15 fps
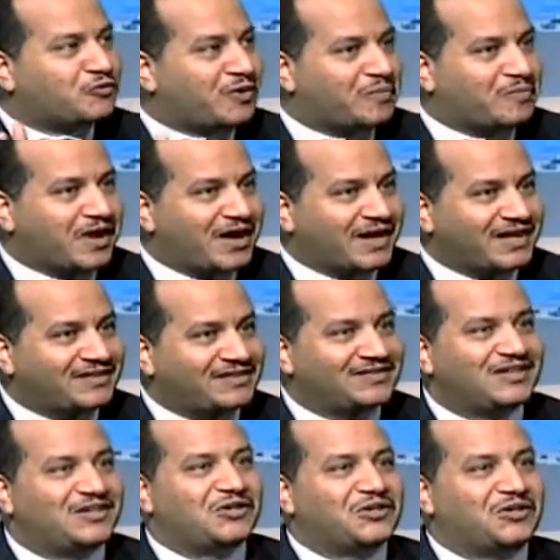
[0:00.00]
small
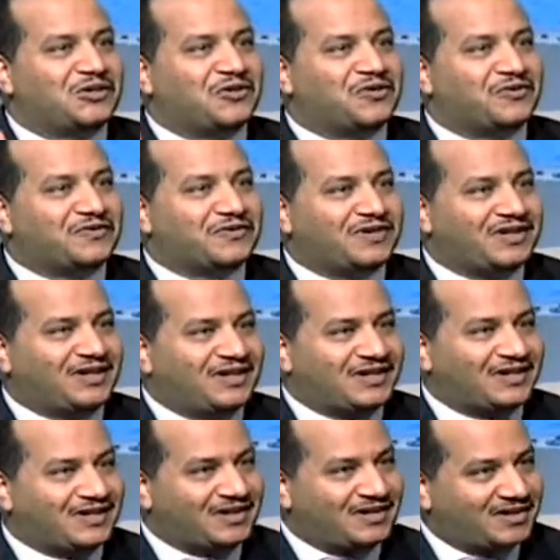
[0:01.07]
supermarket or
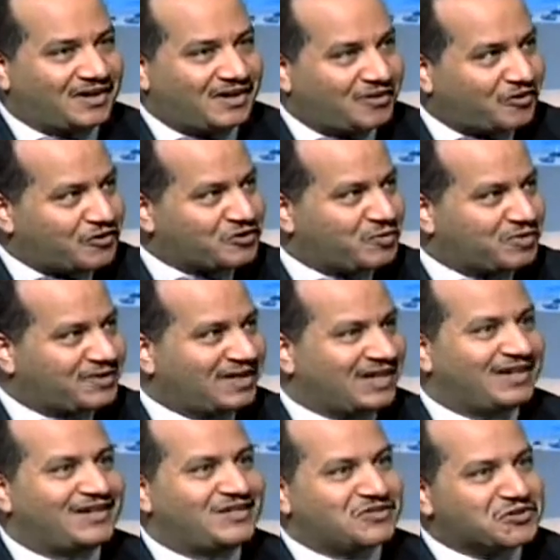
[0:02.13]
a
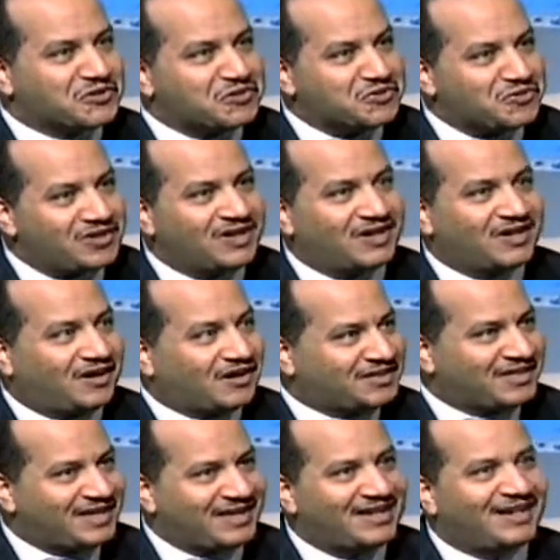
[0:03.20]
hospital, school,
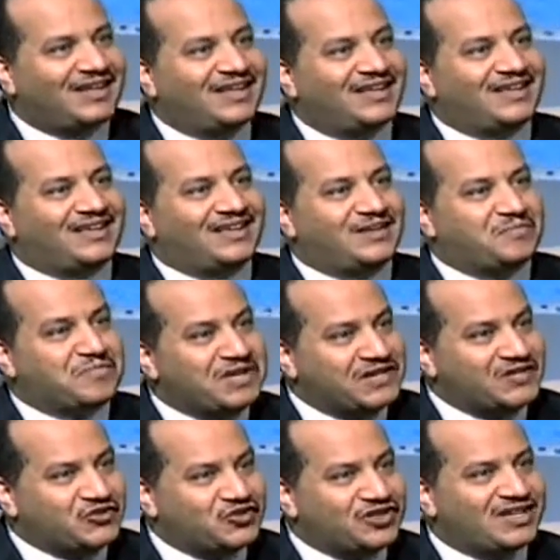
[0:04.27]
hotel,
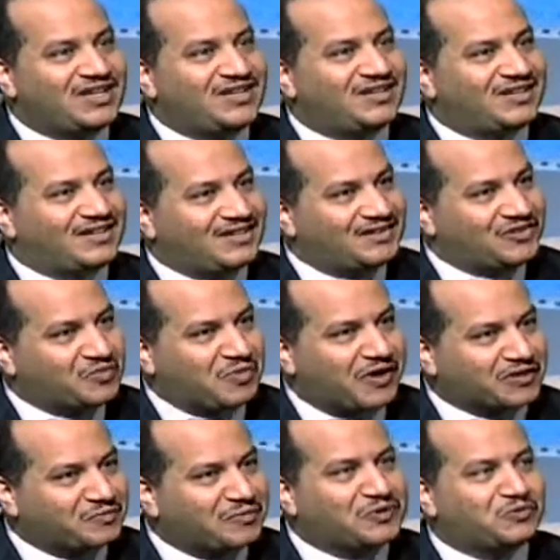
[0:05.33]
ministry,
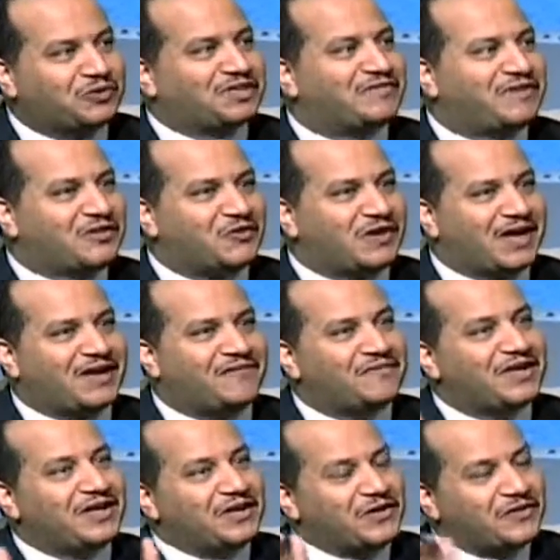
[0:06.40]
department, whatever you
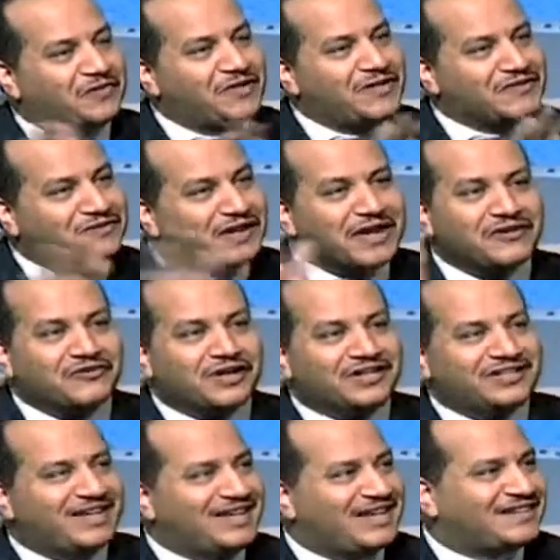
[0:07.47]
have. These
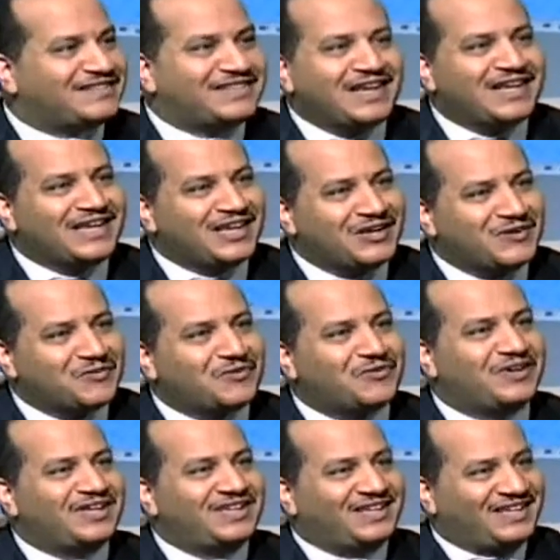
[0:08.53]
9 criteria is telling
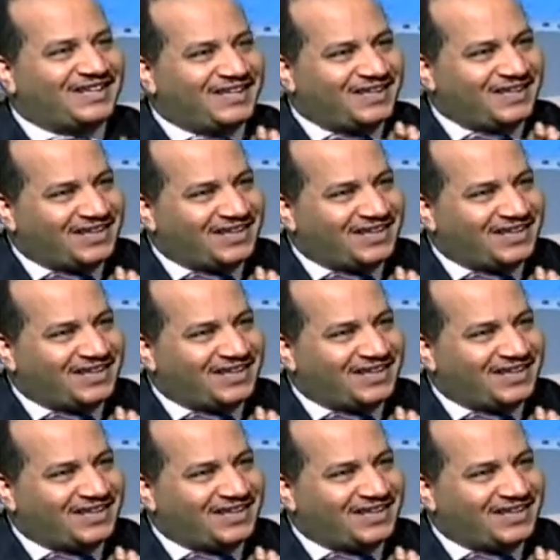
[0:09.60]
you,